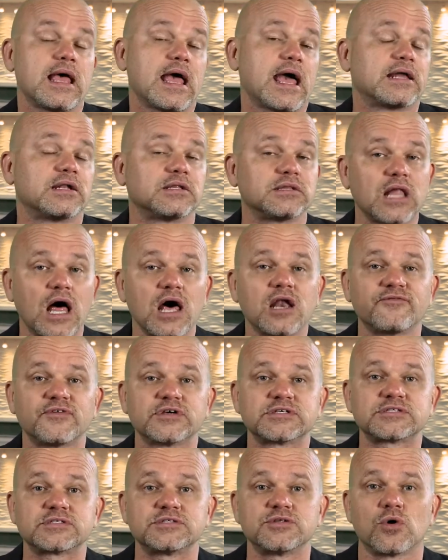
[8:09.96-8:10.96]
And a lot of
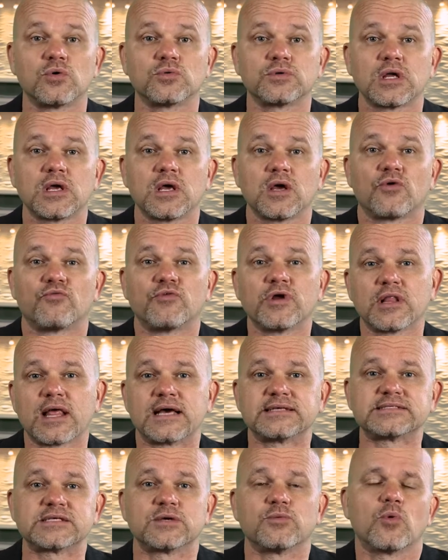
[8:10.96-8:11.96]
us don't
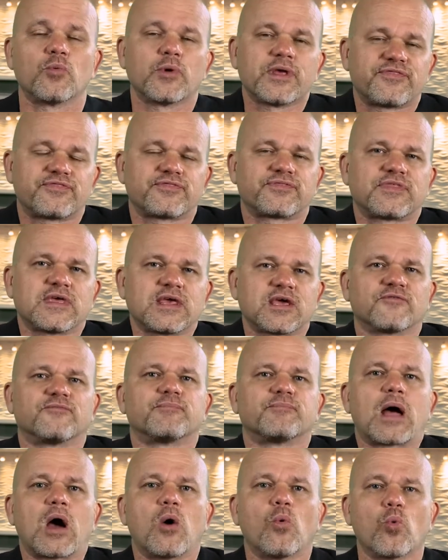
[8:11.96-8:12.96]
realize that when we think
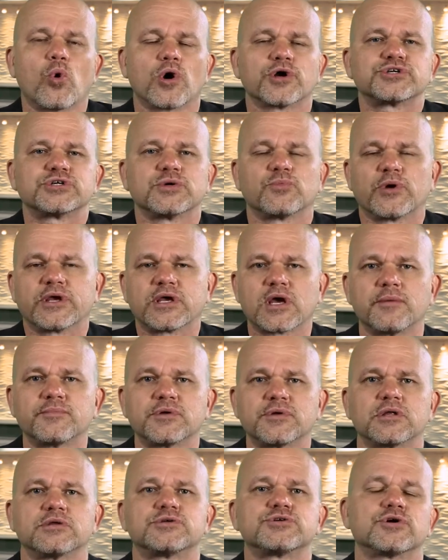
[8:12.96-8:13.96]
about worship, we come
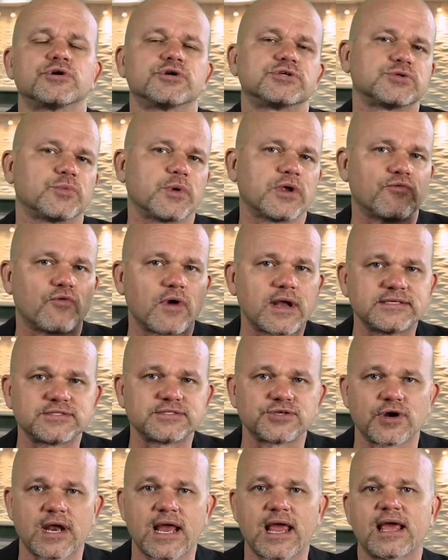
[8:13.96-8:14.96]
to a church and we raise
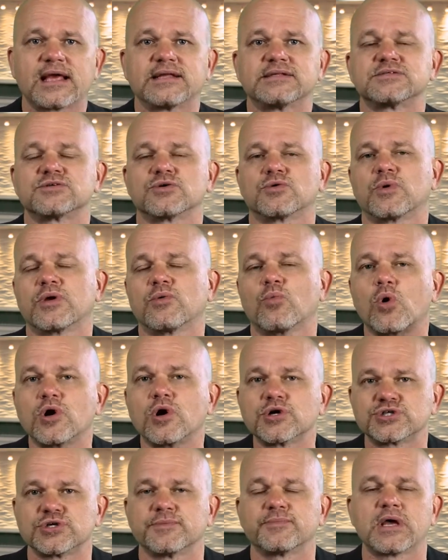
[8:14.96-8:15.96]
our hands or we
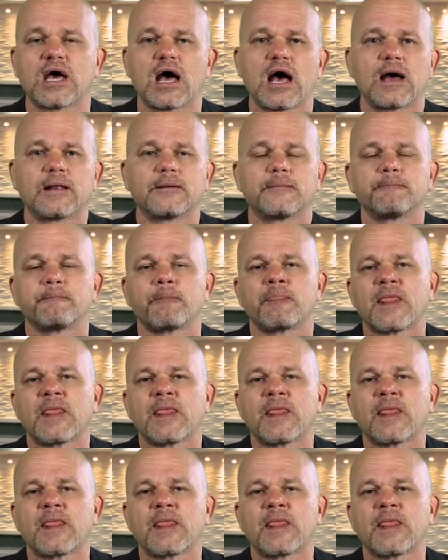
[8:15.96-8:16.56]
worship God.